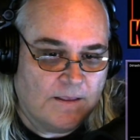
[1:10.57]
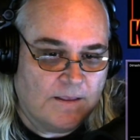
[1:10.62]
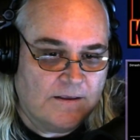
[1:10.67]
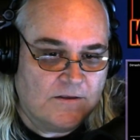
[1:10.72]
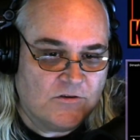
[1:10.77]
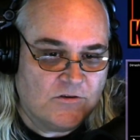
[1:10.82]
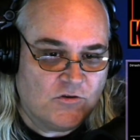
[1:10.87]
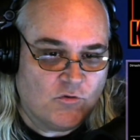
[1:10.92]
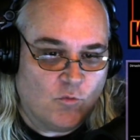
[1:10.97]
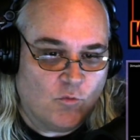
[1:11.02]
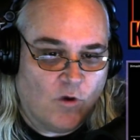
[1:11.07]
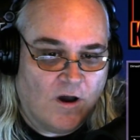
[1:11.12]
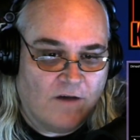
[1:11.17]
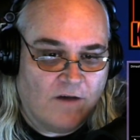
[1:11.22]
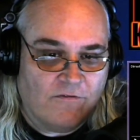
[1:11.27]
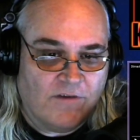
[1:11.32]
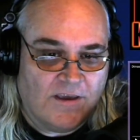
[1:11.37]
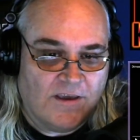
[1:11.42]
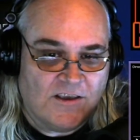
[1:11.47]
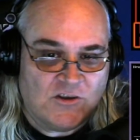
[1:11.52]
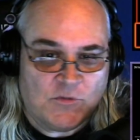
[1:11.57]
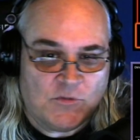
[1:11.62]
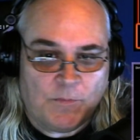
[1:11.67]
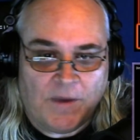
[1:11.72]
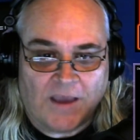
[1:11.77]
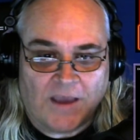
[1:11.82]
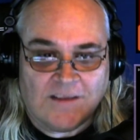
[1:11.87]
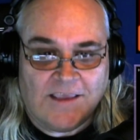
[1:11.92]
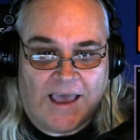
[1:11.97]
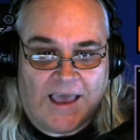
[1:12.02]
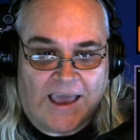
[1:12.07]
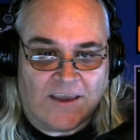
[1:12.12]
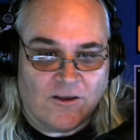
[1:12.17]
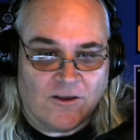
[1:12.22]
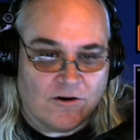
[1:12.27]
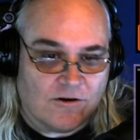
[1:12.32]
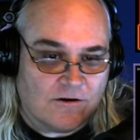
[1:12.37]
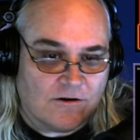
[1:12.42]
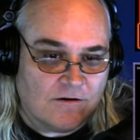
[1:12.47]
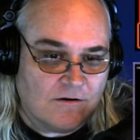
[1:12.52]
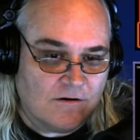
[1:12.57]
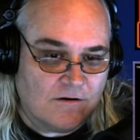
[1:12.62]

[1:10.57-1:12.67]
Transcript: suave, spectacular